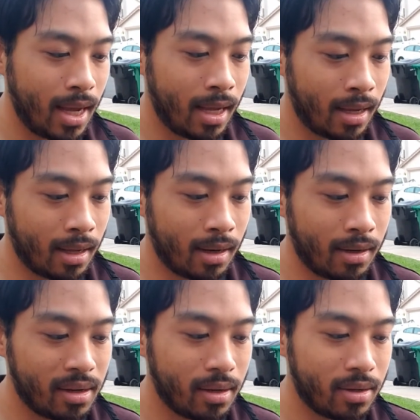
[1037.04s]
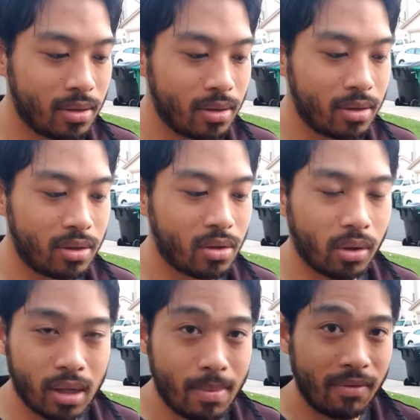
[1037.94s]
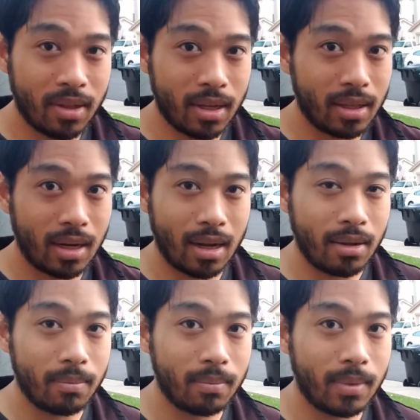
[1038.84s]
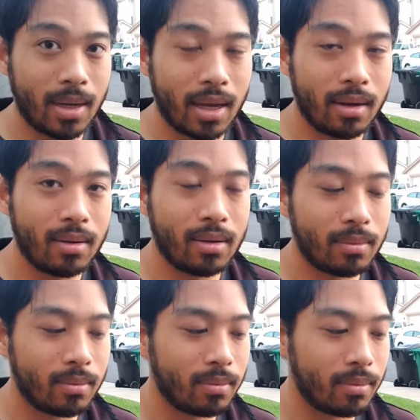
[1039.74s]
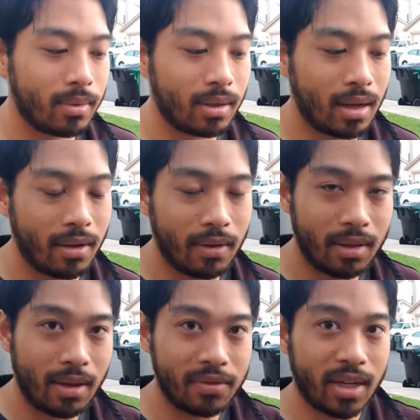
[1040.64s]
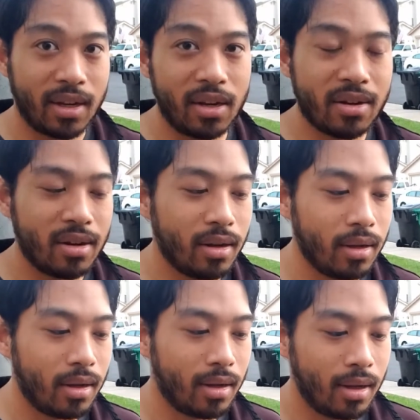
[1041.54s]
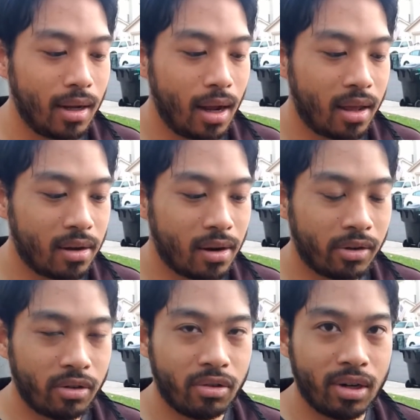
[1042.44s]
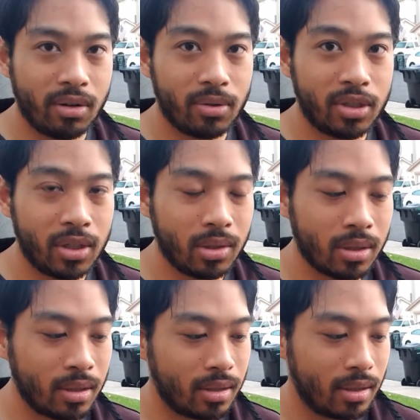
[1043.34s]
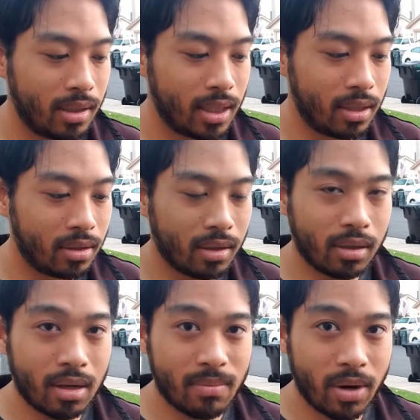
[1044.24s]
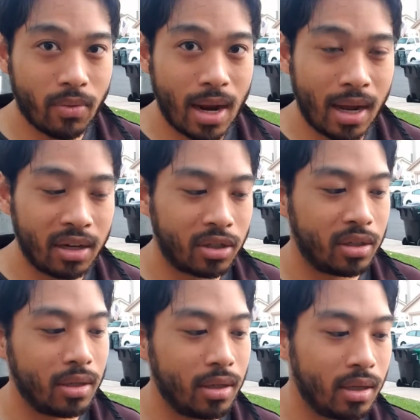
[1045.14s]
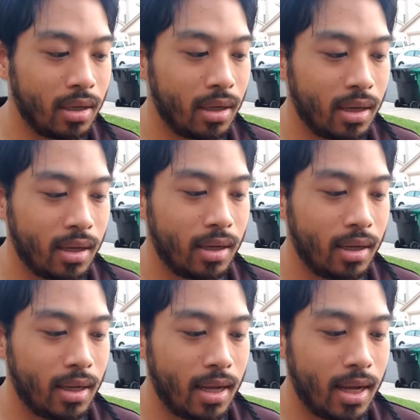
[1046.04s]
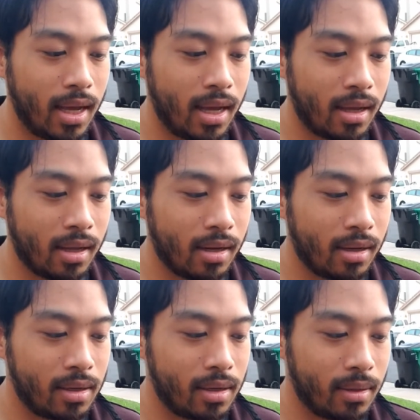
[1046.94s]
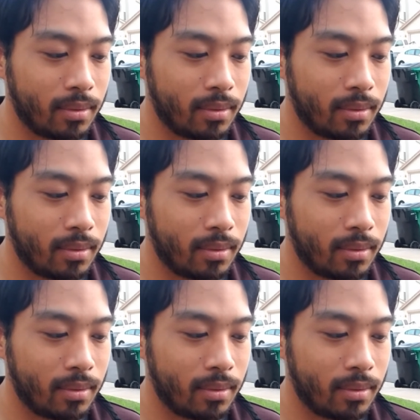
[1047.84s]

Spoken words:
and told them everything that I have said here, and the doctor agreed it was shingles. He took a look at my rash, and